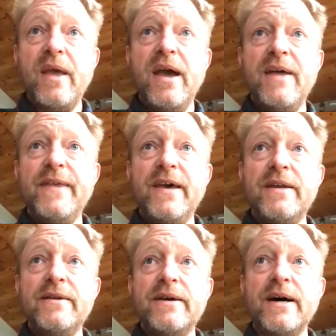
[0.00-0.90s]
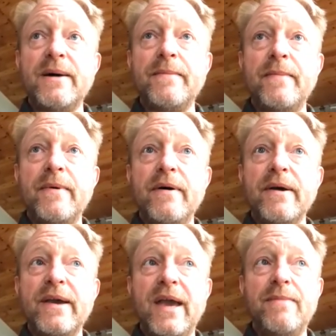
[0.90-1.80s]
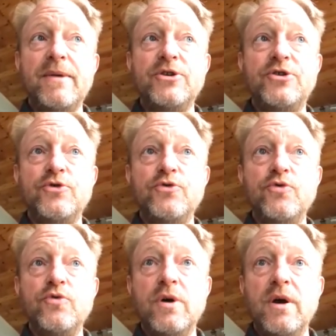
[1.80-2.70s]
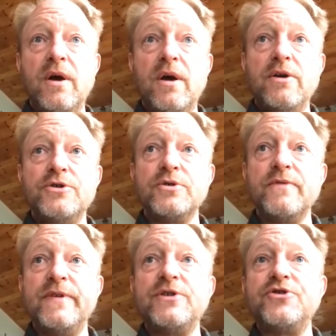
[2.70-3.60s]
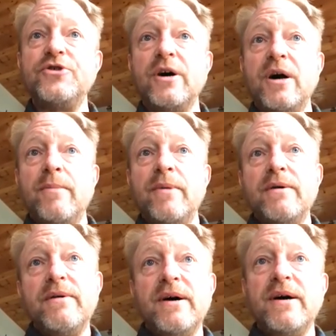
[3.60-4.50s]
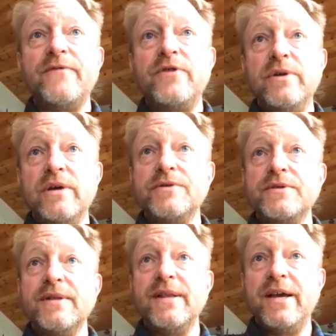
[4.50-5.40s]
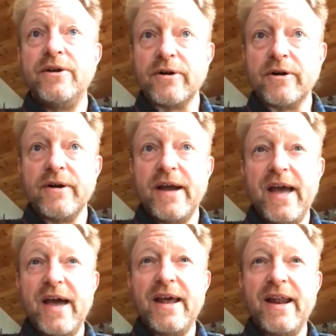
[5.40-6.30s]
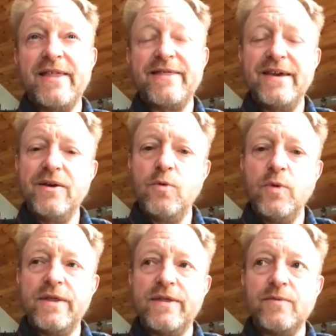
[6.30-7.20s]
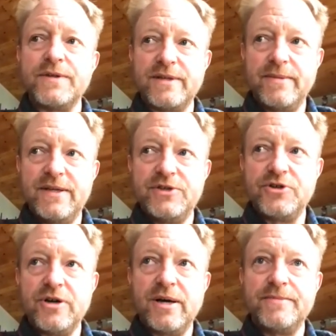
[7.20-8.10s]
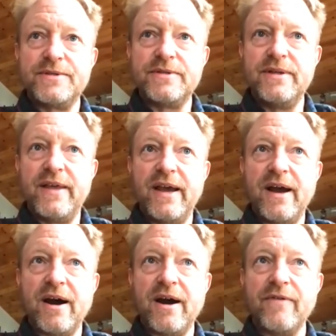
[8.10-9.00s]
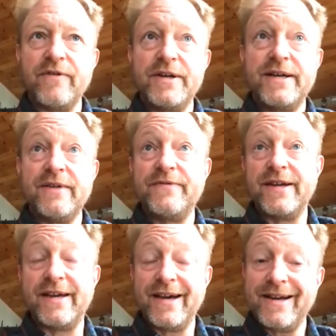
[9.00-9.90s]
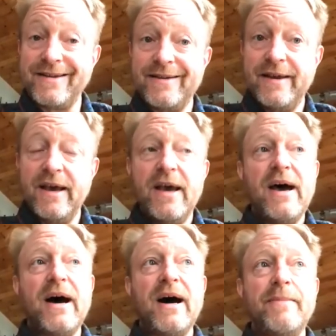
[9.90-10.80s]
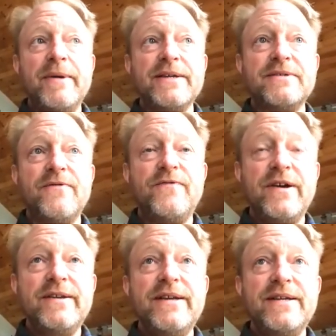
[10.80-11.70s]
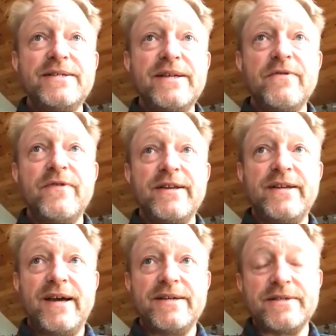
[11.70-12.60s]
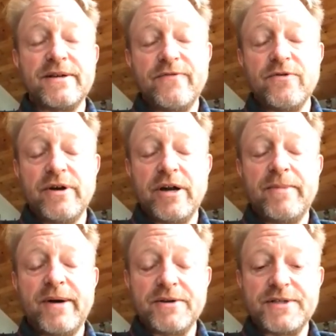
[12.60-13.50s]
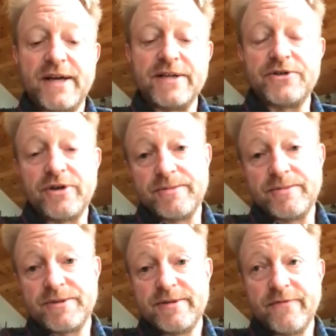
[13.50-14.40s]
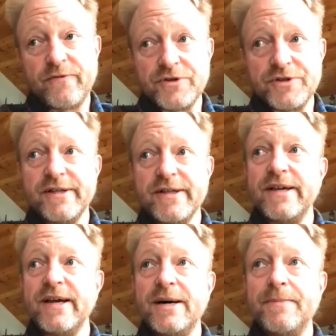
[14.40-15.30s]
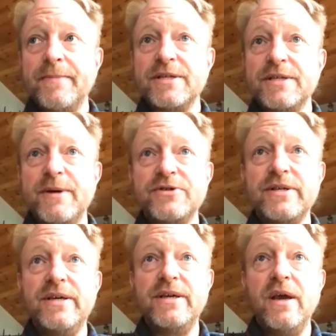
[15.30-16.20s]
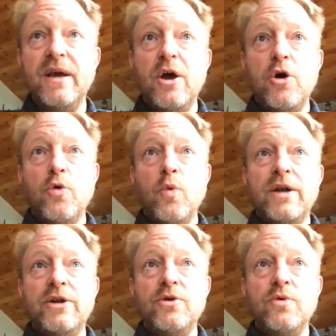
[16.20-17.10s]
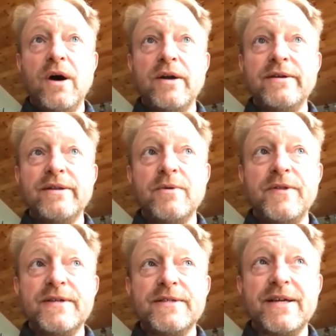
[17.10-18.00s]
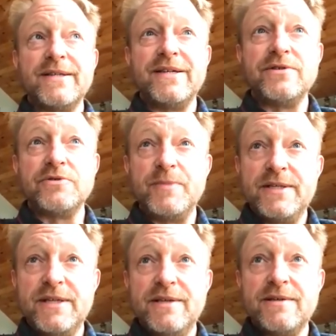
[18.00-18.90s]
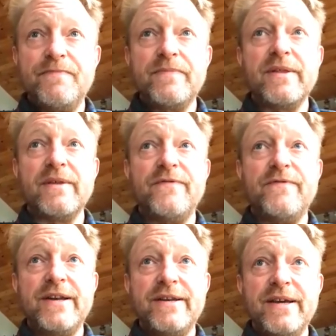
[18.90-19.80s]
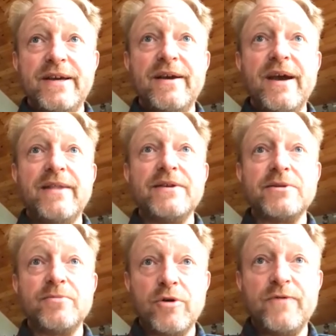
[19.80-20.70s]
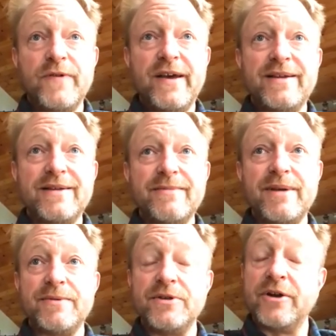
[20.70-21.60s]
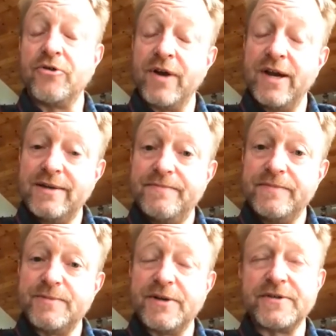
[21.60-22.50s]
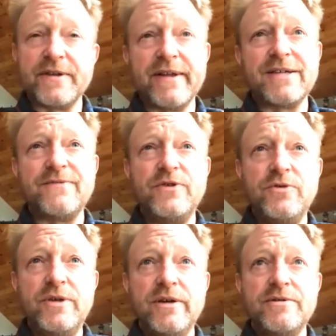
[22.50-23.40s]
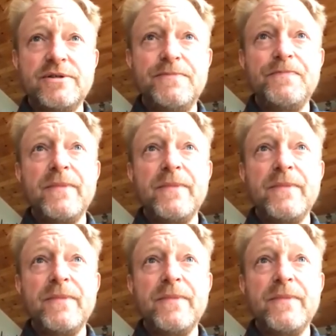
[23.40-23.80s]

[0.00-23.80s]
and then came into sort of this job a few years later. And I think with some of these jobs, they are very tough to get because the funding is never fantastic for a lot of bioscience jobs, unfortunately, especially when you are dealing with things like endangered species. The funding and the support for that is sometimes not great, especially the last few years.